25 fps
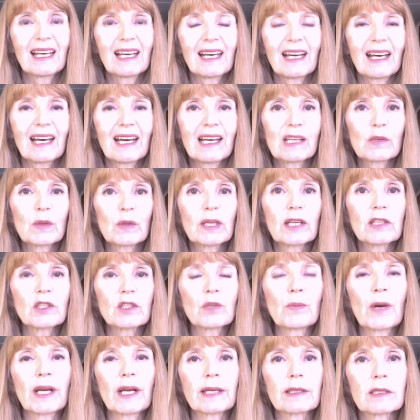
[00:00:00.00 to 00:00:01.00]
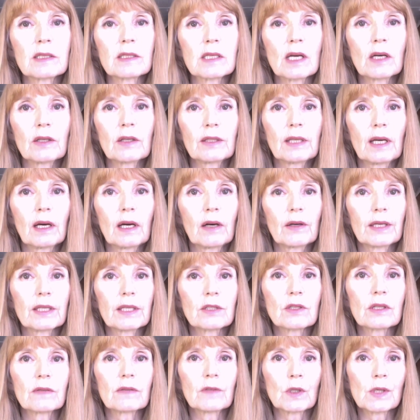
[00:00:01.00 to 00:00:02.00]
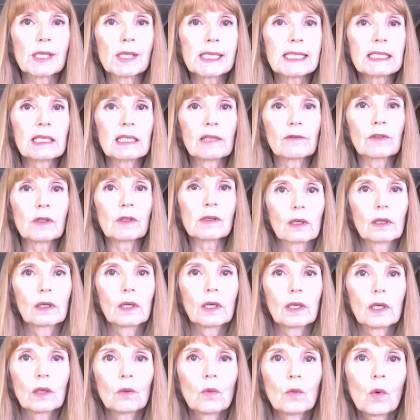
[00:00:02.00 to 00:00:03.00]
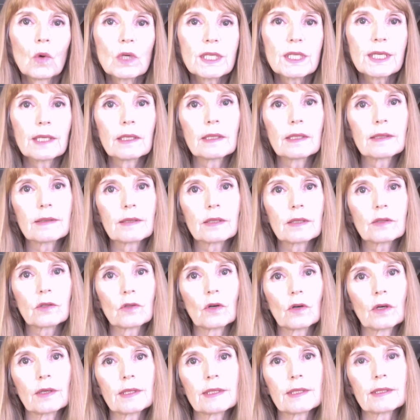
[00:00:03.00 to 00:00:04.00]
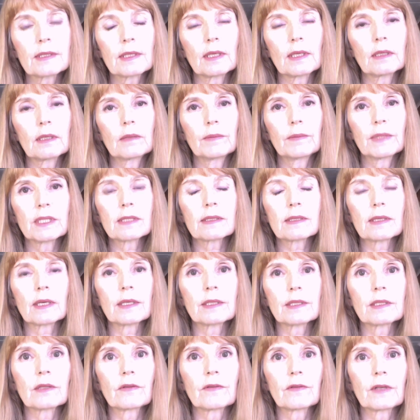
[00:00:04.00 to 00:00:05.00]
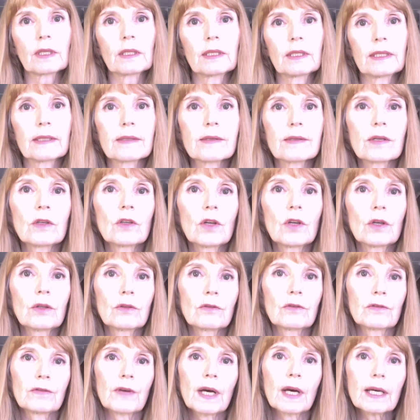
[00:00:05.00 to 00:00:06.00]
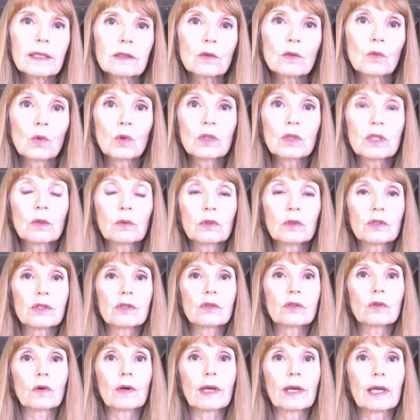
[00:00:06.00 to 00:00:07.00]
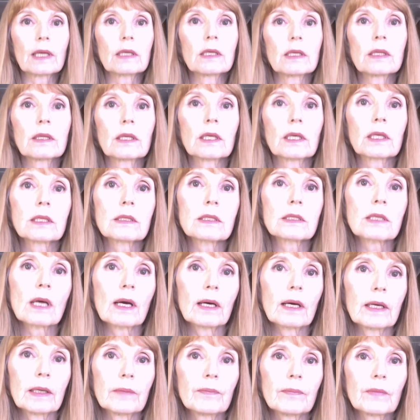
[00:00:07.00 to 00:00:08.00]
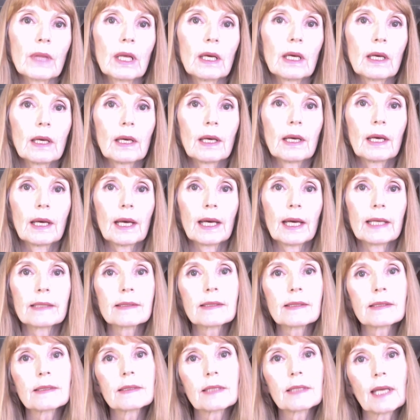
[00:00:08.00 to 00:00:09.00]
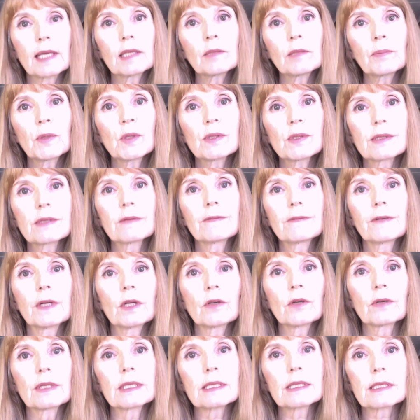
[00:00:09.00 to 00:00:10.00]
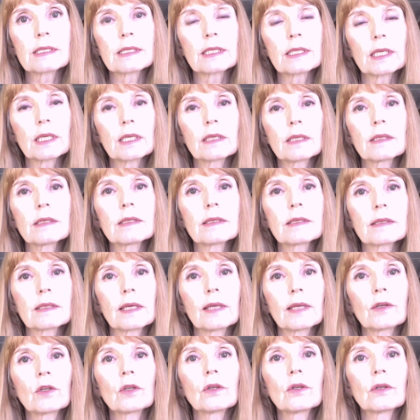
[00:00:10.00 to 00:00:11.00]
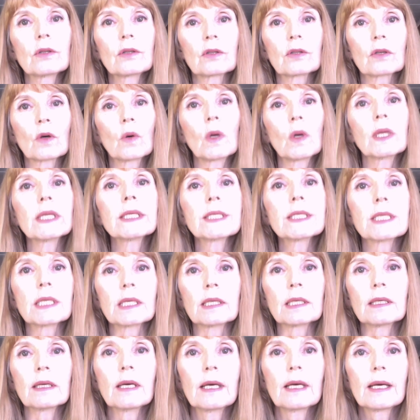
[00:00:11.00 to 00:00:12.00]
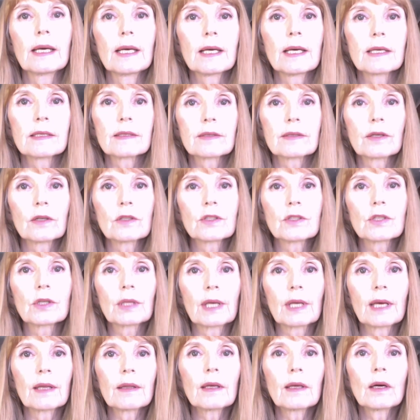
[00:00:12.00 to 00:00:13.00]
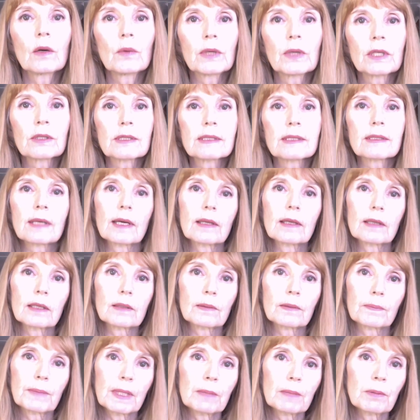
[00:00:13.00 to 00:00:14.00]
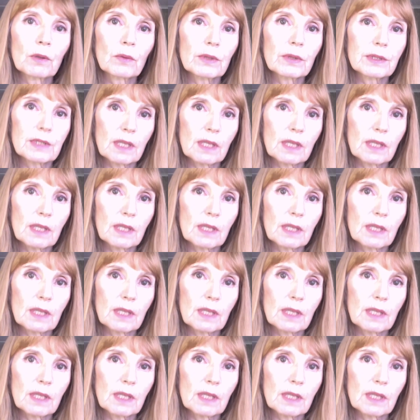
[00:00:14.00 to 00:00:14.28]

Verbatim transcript: and we're going to break it down now into the various levels. Water is the strongest element scientifically, it's a known fact. Water will destroy anything in time. And sustained perseverance is an earth quality. So, together, we could say that people with